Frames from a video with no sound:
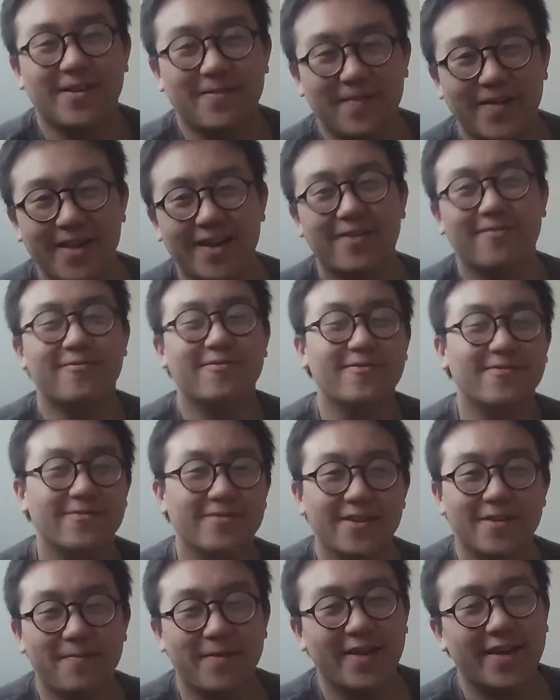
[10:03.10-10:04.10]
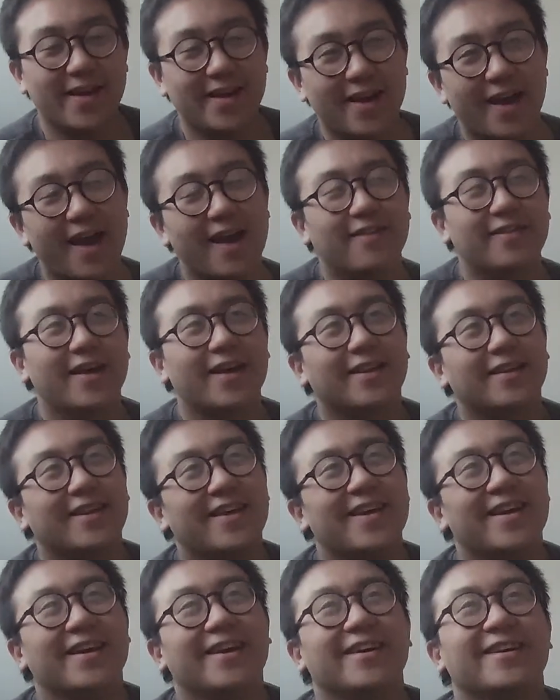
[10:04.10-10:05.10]
yippee, woo, yippee. And then
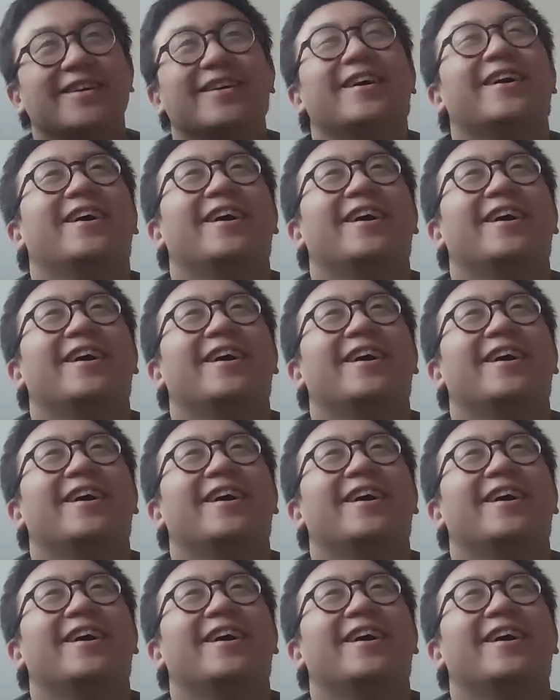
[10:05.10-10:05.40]
he